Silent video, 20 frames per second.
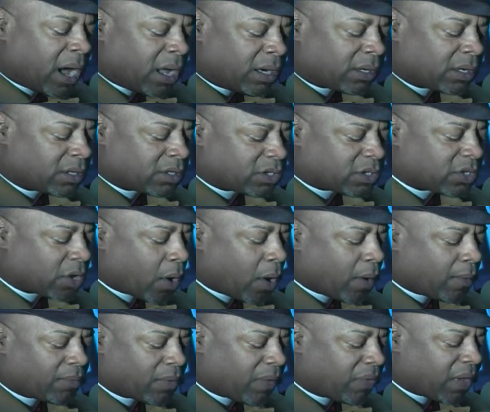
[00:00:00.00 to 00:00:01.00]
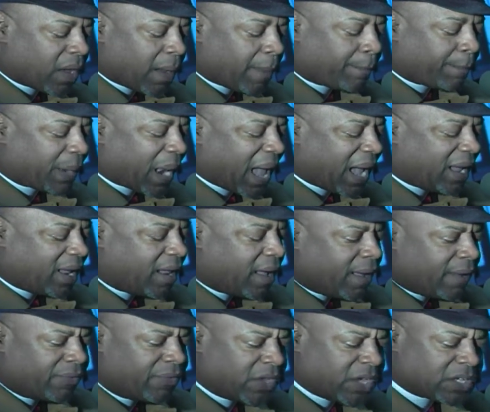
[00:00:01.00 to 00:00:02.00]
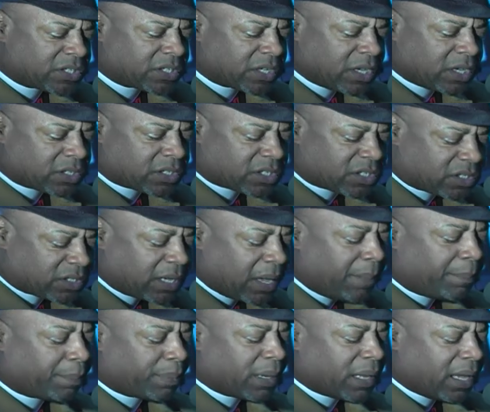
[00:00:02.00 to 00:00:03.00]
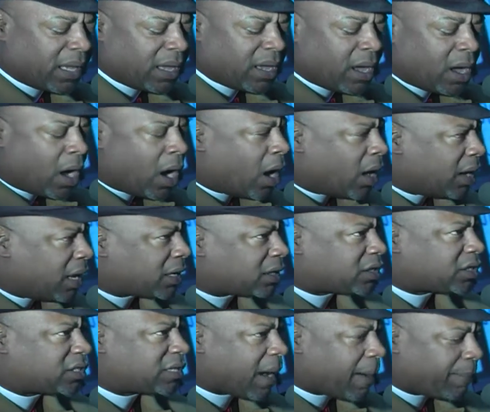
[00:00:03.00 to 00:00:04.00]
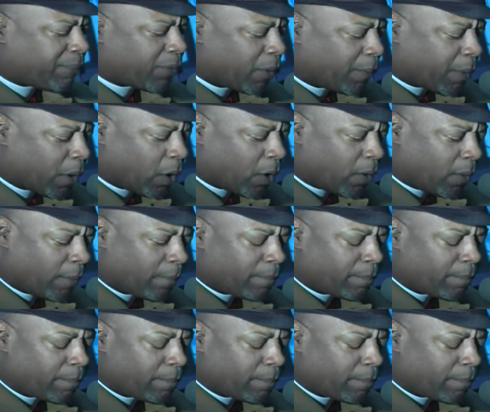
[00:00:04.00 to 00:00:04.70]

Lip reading: unconcerned of their plight. This is simply unacceptable.